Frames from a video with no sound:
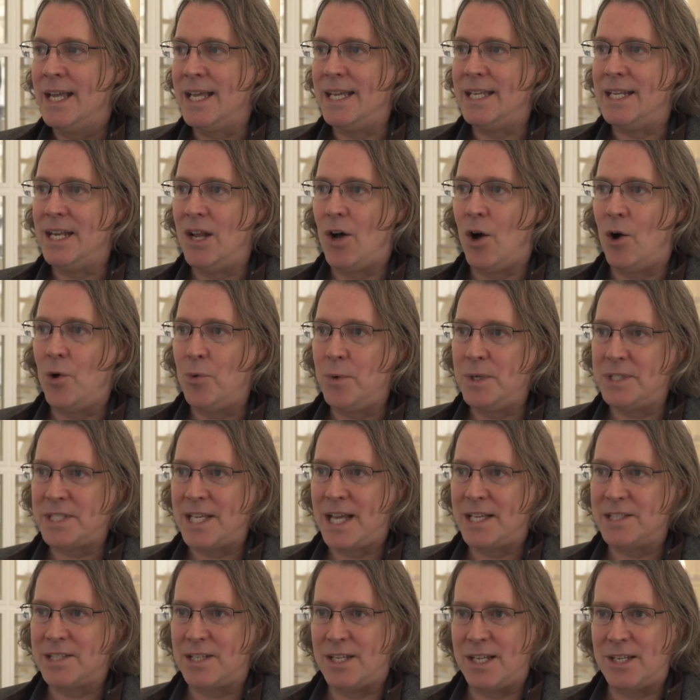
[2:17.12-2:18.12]
it always
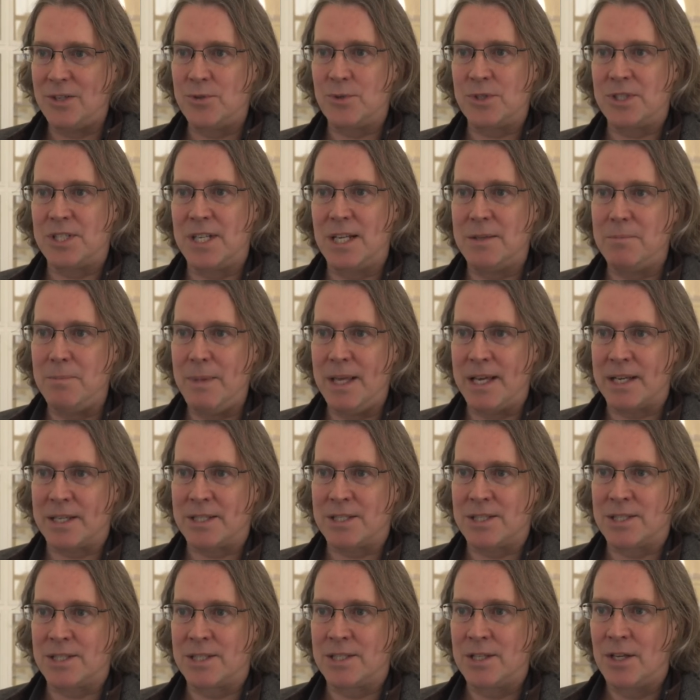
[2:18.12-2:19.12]
has an interesting
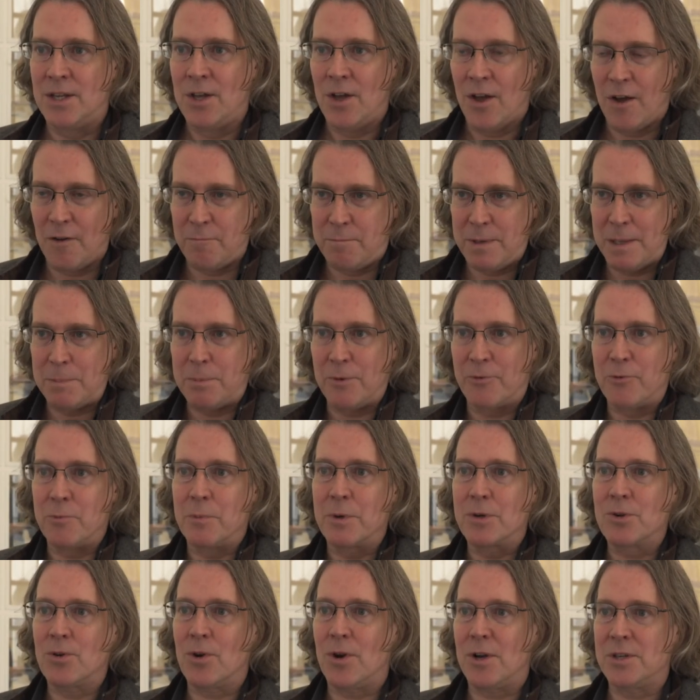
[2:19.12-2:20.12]
mix of people
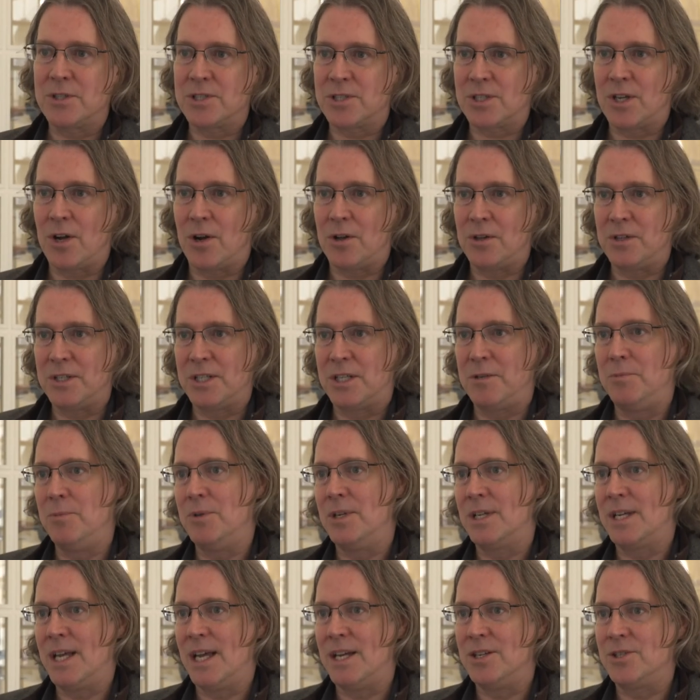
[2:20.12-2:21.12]
from across scholarly
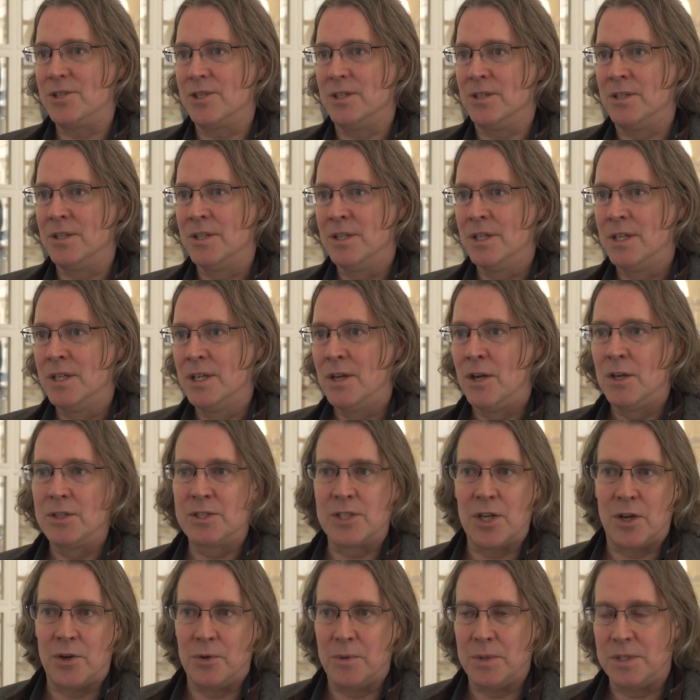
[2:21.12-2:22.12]
communication.
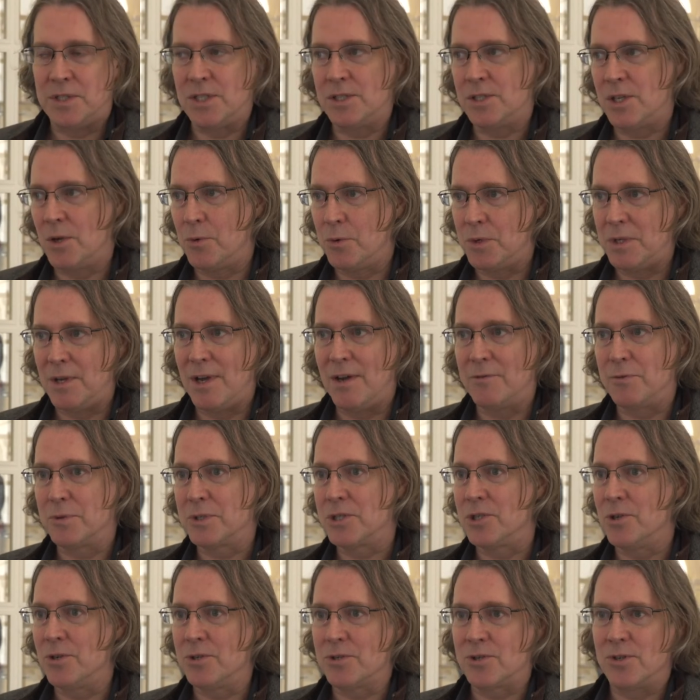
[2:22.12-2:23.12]
So, it's, so you have
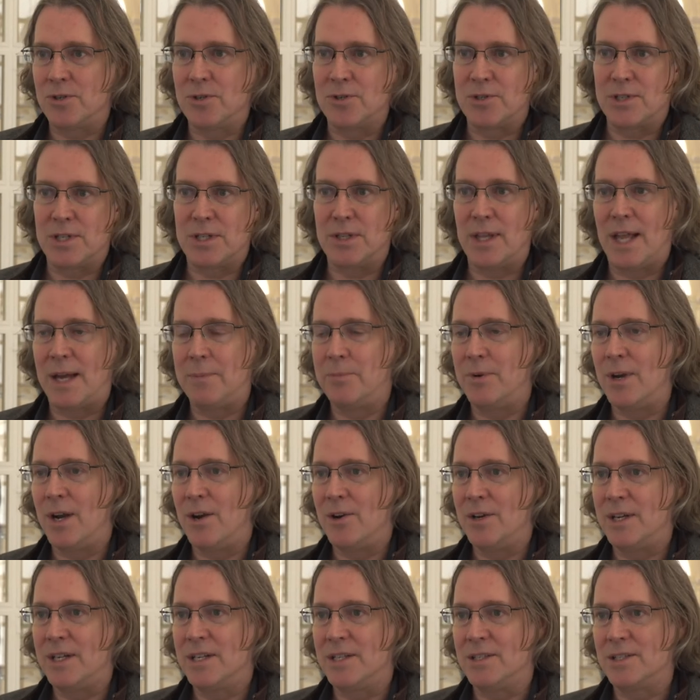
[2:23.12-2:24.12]
researchers and
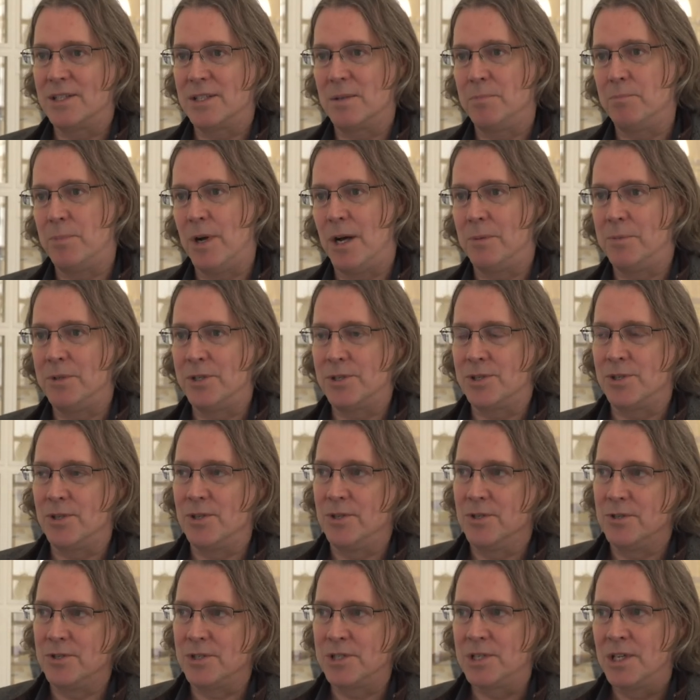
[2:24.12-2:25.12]
librarians and
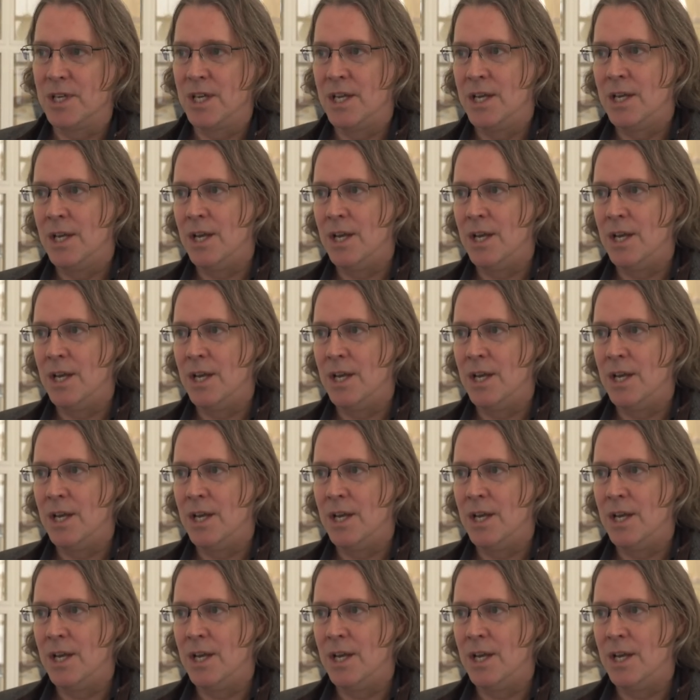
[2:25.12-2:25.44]
publishers